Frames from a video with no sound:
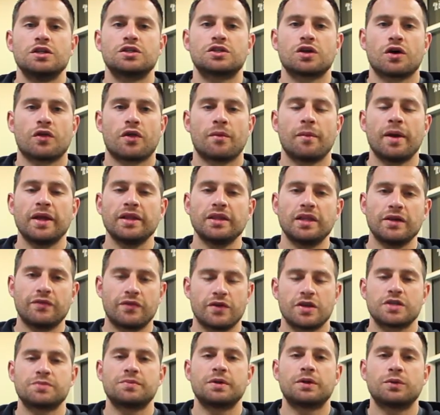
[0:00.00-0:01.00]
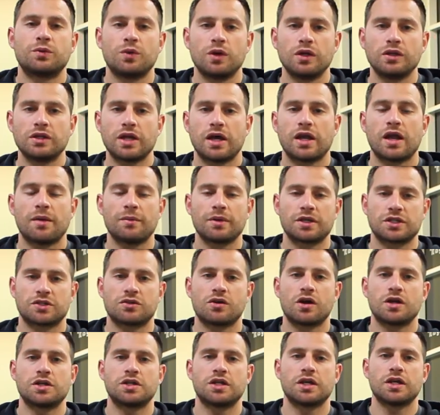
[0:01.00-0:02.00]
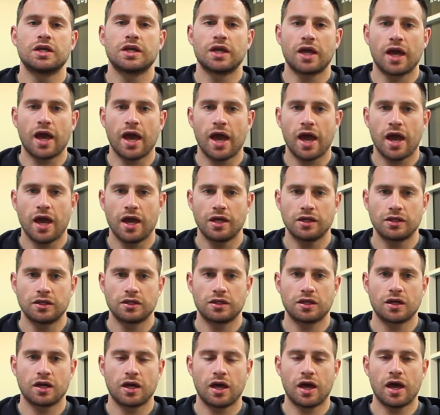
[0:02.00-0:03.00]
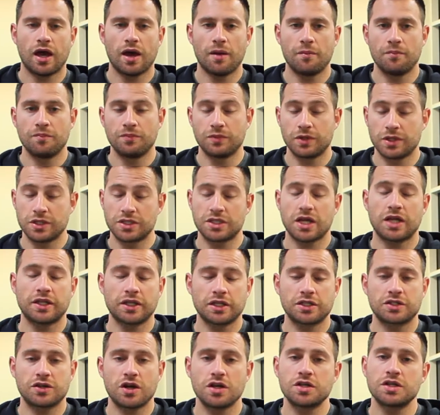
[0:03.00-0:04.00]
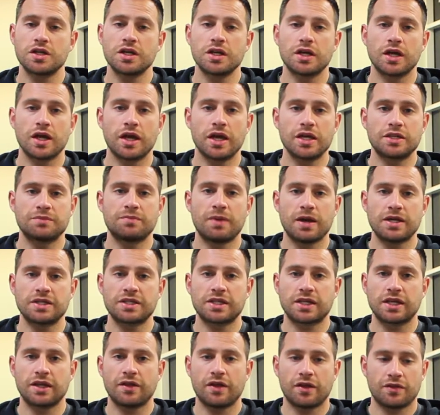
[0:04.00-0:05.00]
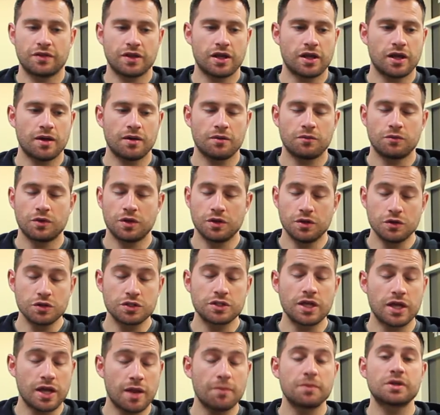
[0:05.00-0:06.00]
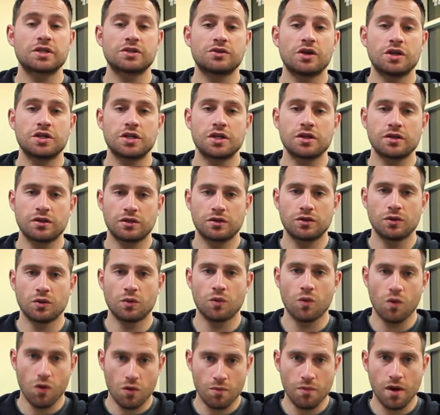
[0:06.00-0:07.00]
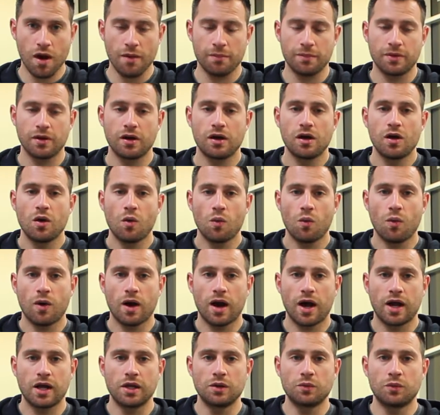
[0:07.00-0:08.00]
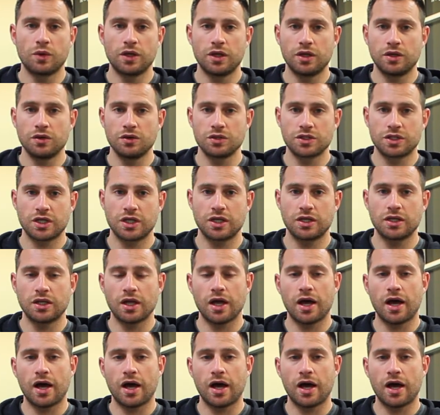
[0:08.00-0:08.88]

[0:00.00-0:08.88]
So the main difference between dynamic stretching and static stretching is basically that we use dynamic stretching to warm up while we're using